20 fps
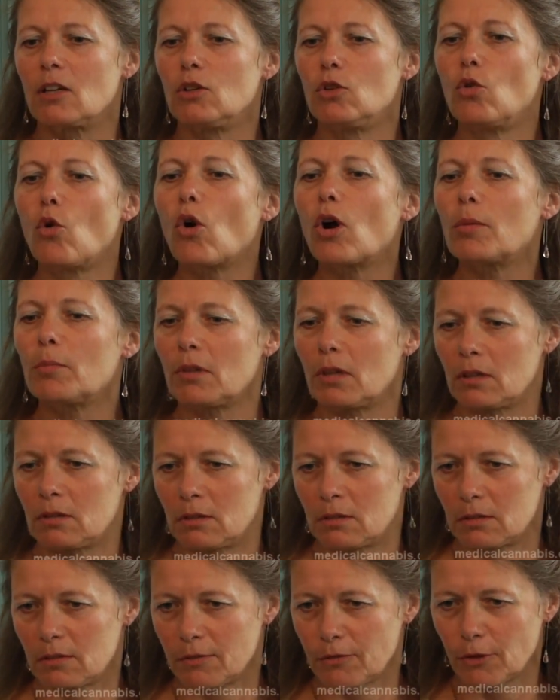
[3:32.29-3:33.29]

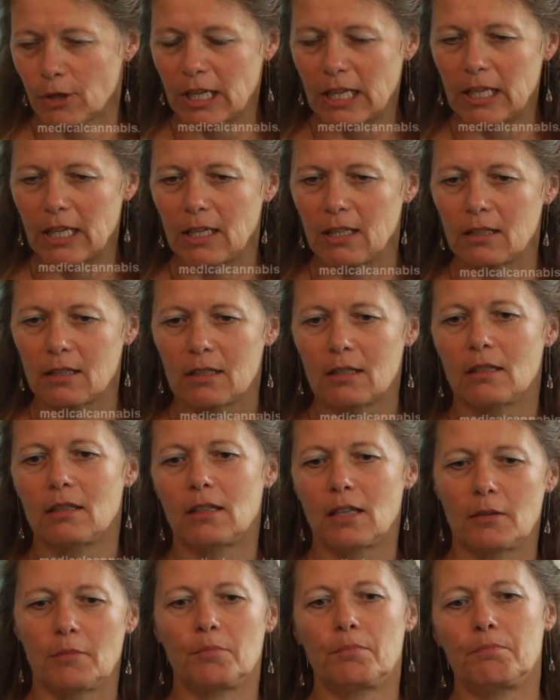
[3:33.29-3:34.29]
normal forgetting
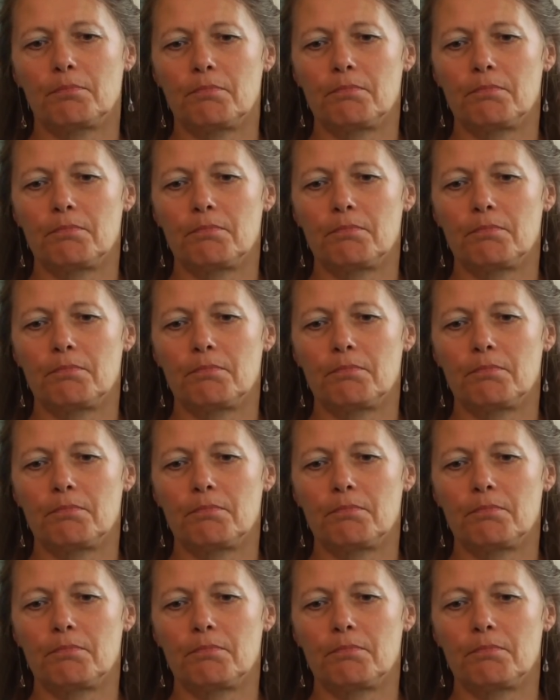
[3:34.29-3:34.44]
that